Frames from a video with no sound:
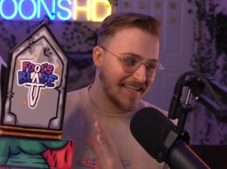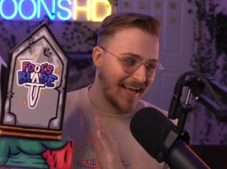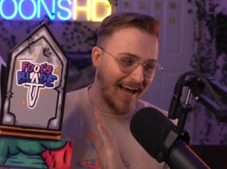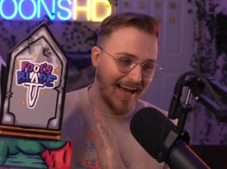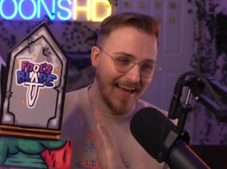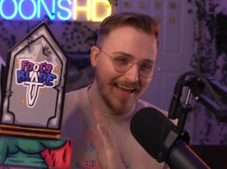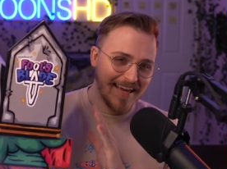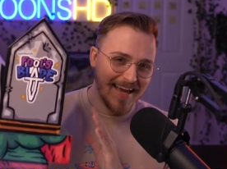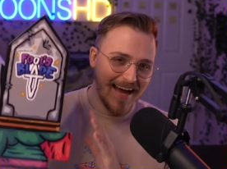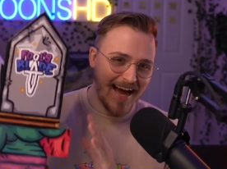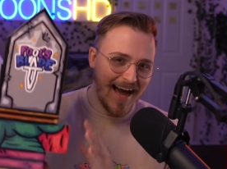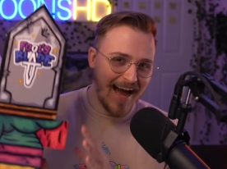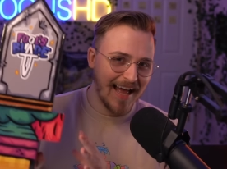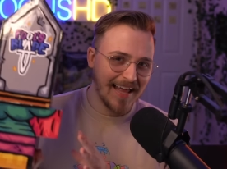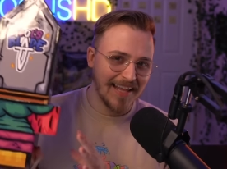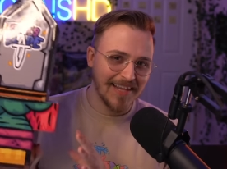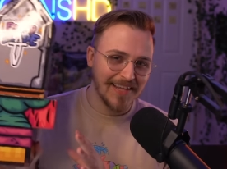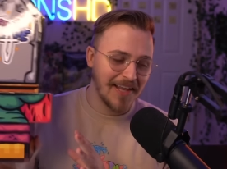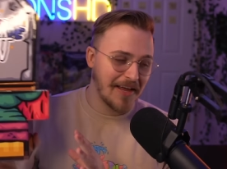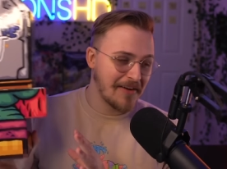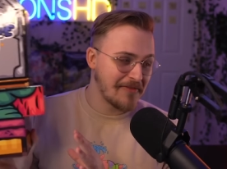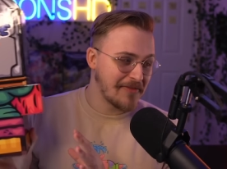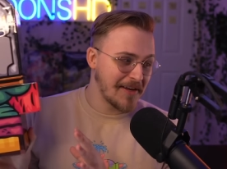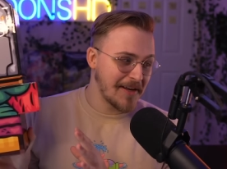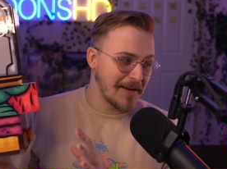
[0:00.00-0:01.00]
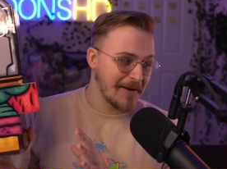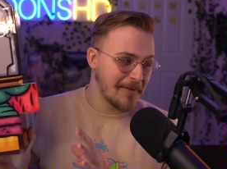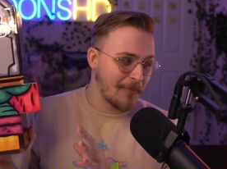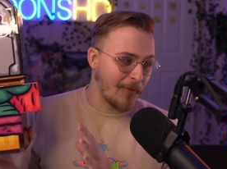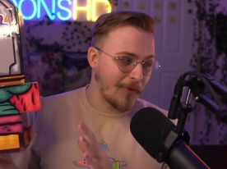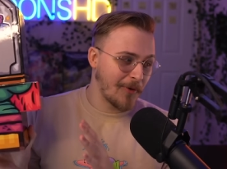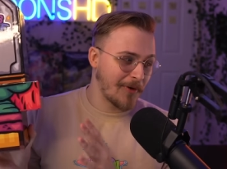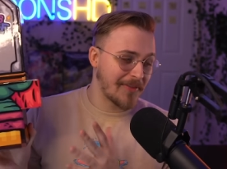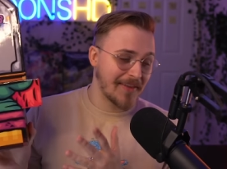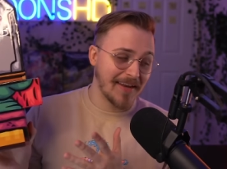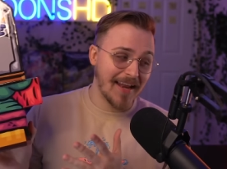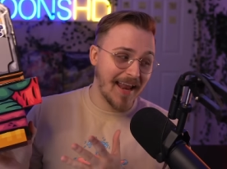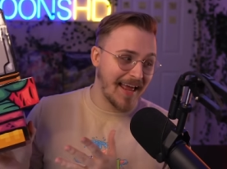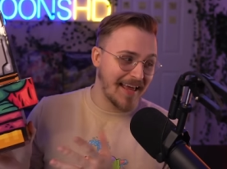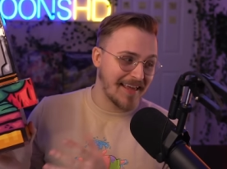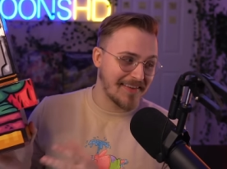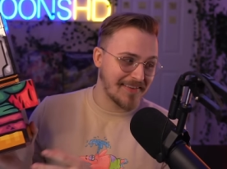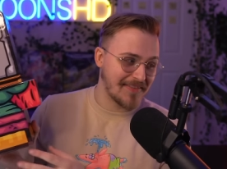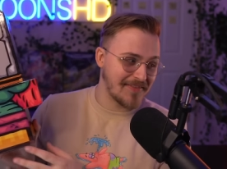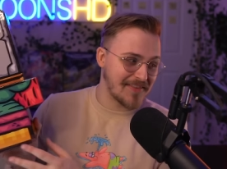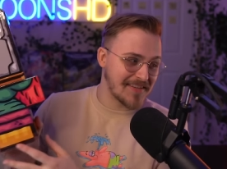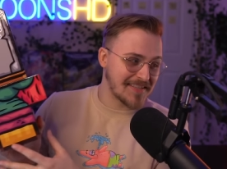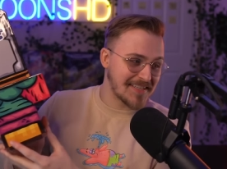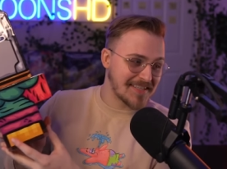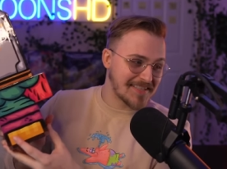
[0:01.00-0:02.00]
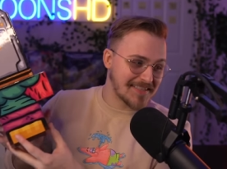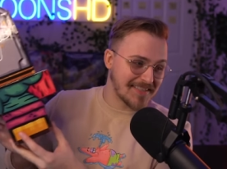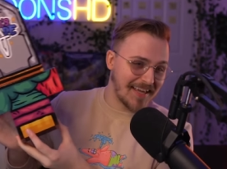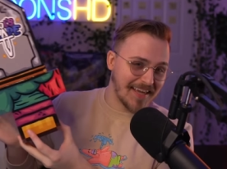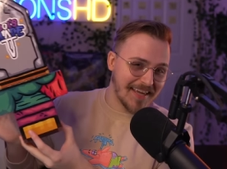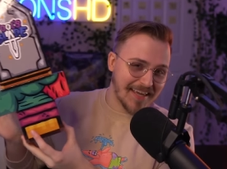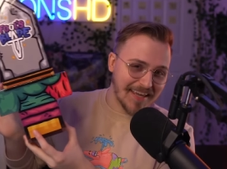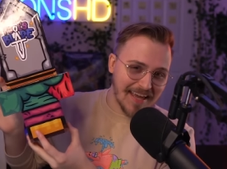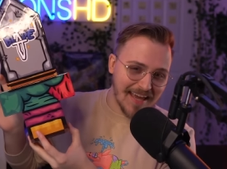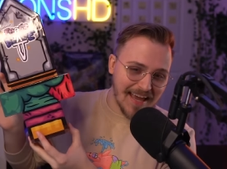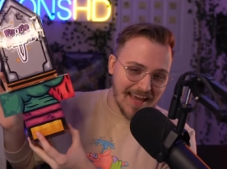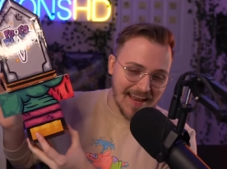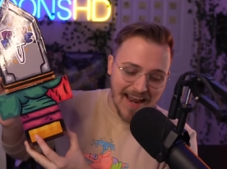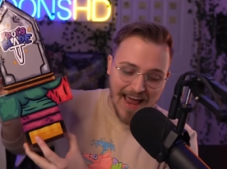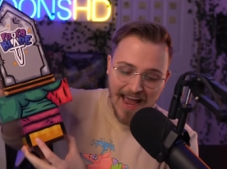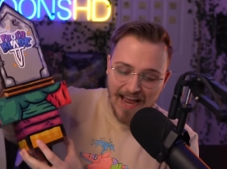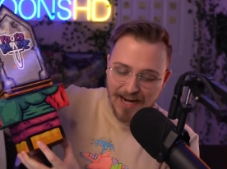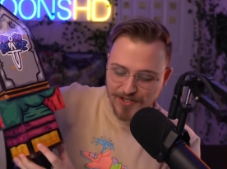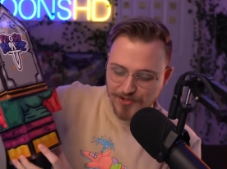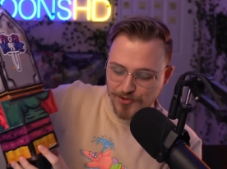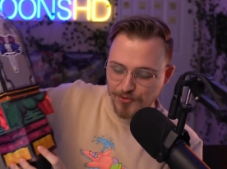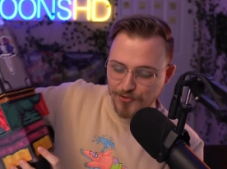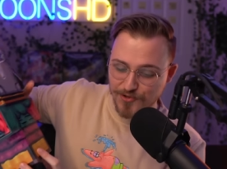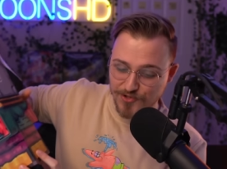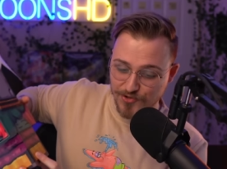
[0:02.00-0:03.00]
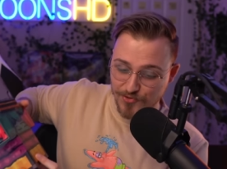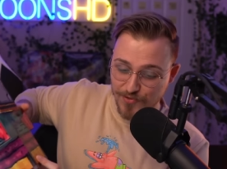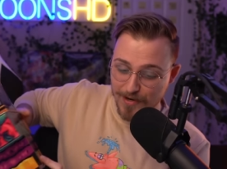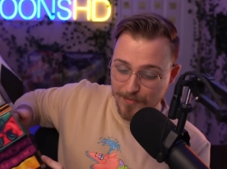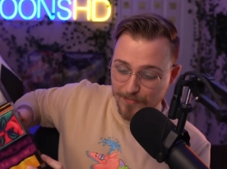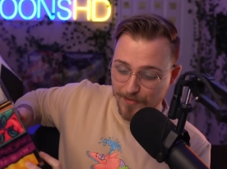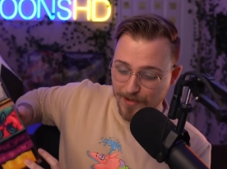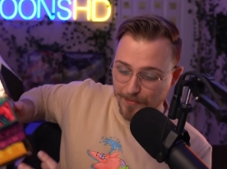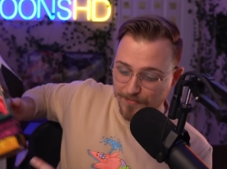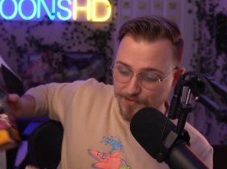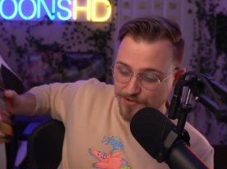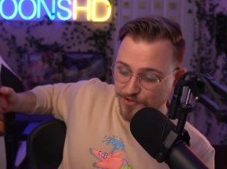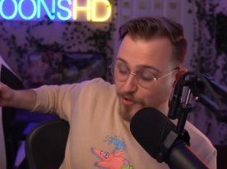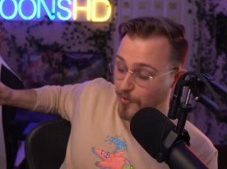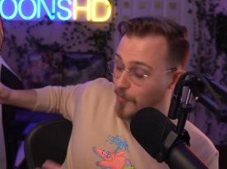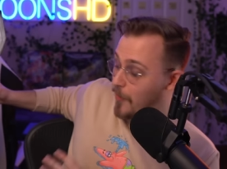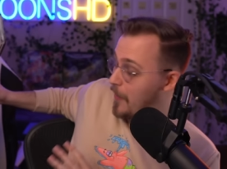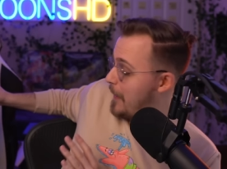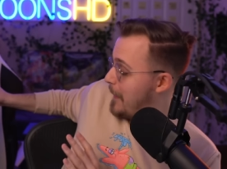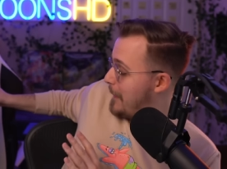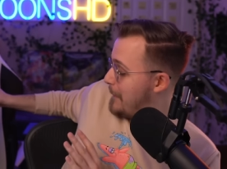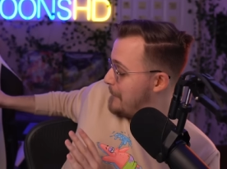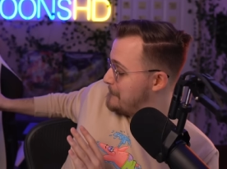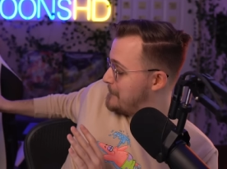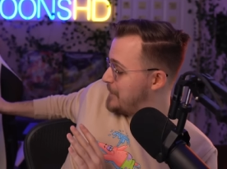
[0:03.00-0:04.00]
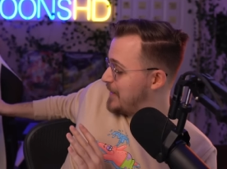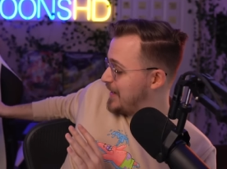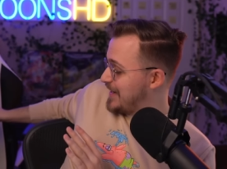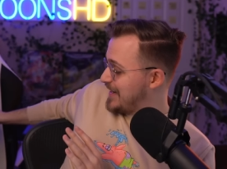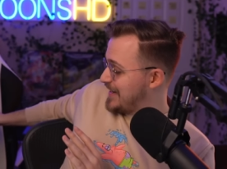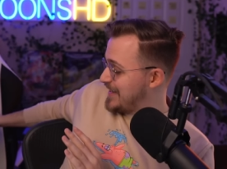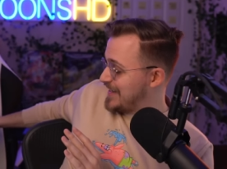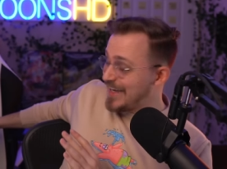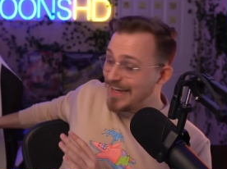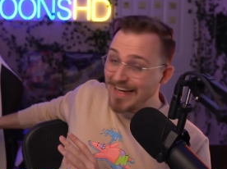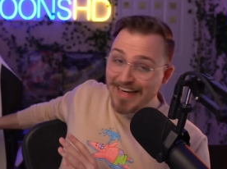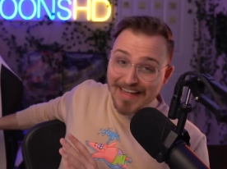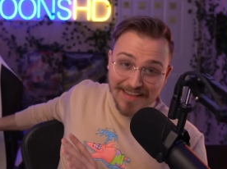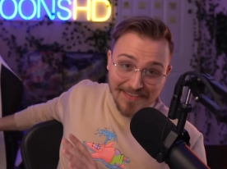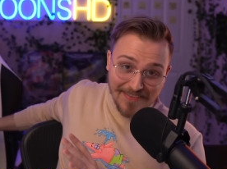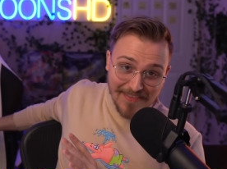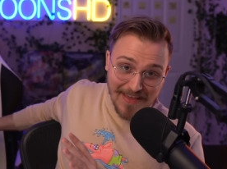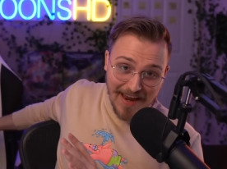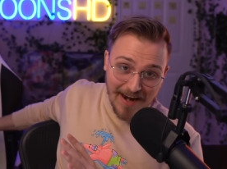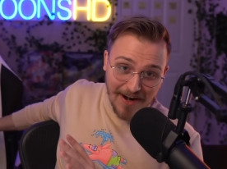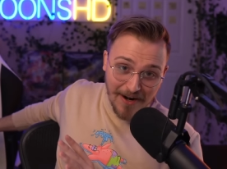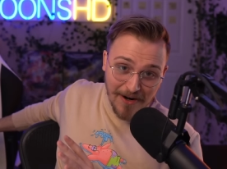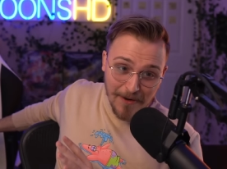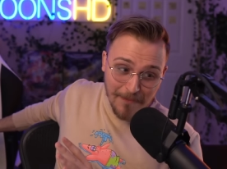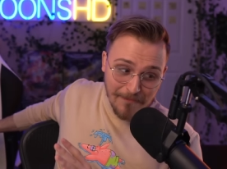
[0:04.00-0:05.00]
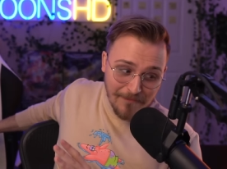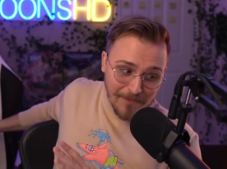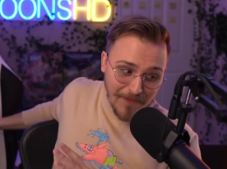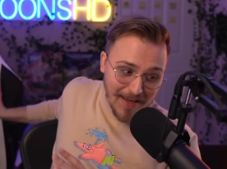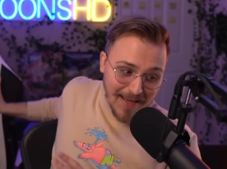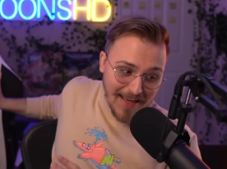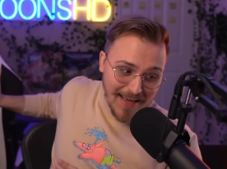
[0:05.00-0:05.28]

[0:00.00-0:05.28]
I I love it more than anything. This is like an actual dream come true. But getting there